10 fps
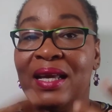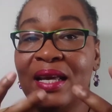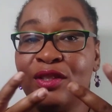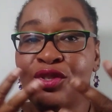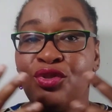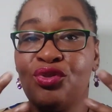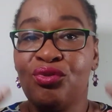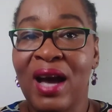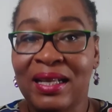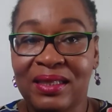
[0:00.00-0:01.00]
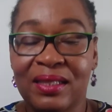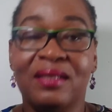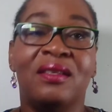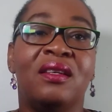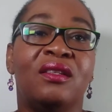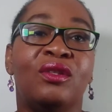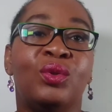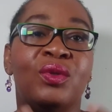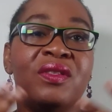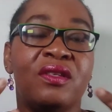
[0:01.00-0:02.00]
extract
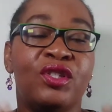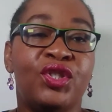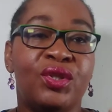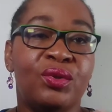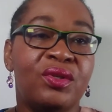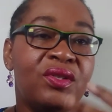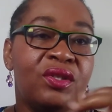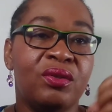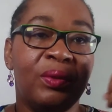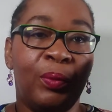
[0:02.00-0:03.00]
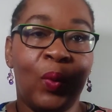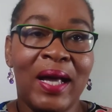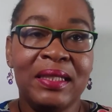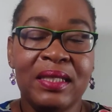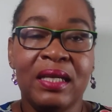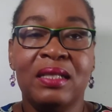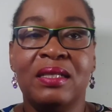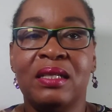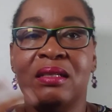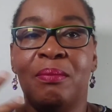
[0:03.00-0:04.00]
those the white heads
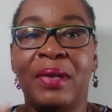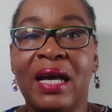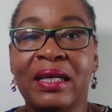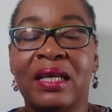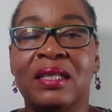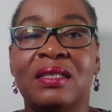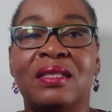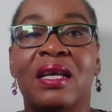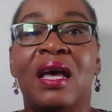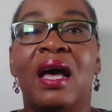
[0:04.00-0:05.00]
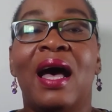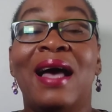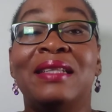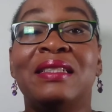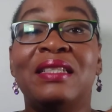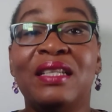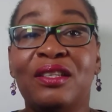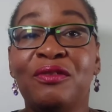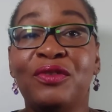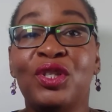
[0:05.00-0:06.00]
and the black heads, and
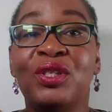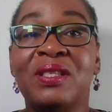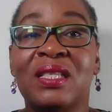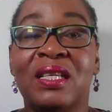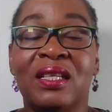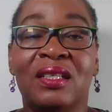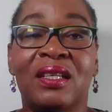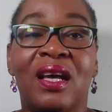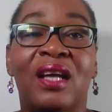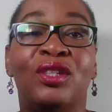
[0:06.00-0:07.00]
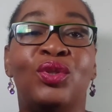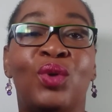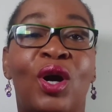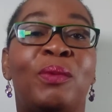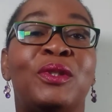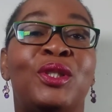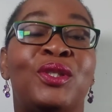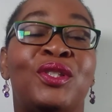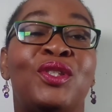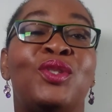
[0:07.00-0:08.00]
give your skin a new
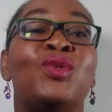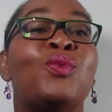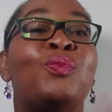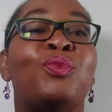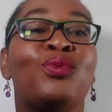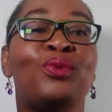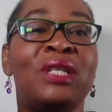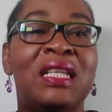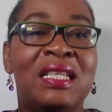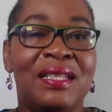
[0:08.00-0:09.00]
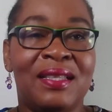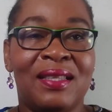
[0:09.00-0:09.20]
opportunity to breathe.